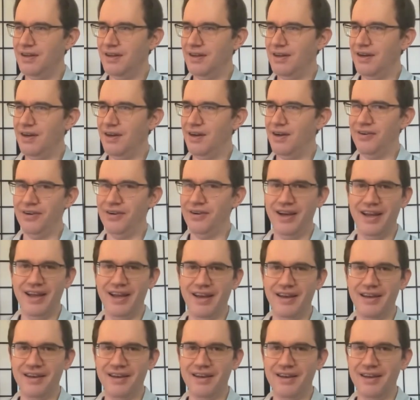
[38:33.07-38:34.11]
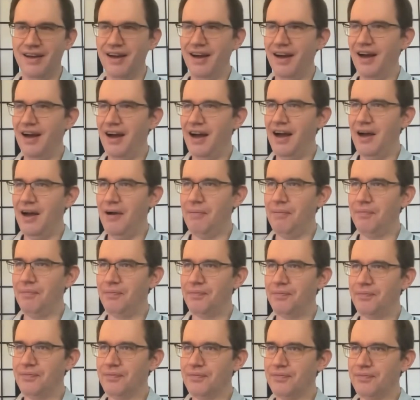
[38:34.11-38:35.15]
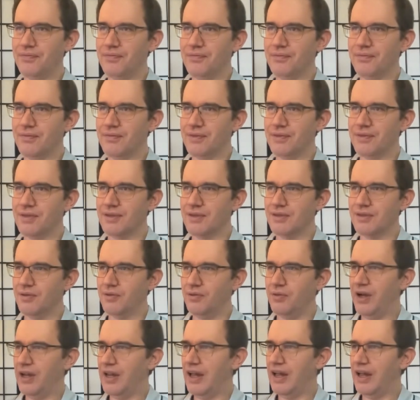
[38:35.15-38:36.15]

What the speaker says: All right. Well,